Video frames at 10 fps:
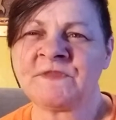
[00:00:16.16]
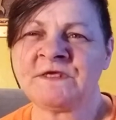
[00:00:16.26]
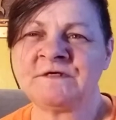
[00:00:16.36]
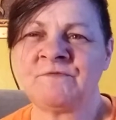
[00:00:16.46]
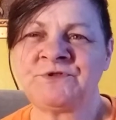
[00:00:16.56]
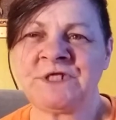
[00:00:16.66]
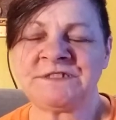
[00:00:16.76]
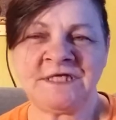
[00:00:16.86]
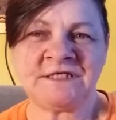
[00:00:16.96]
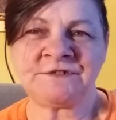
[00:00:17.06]
which they
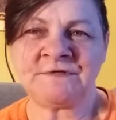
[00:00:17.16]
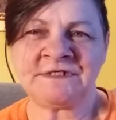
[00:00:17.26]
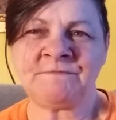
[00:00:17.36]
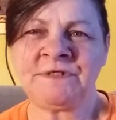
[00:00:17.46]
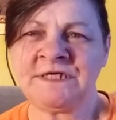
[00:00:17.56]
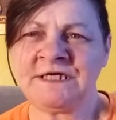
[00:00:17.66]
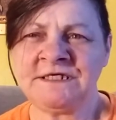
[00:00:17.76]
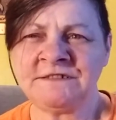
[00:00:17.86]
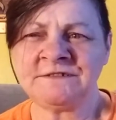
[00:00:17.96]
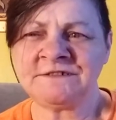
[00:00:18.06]
say is around the
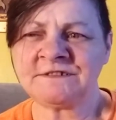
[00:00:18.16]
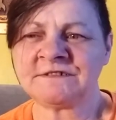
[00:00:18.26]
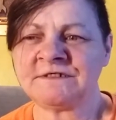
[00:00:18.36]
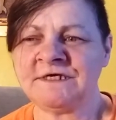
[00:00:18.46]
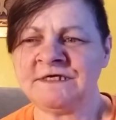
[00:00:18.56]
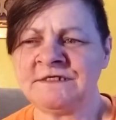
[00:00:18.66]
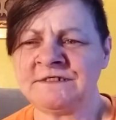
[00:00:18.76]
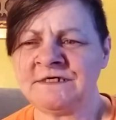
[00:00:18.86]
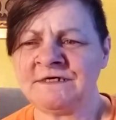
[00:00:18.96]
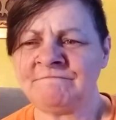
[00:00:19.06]
Pleiades,
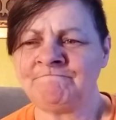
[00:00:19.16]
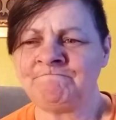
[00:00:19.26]
and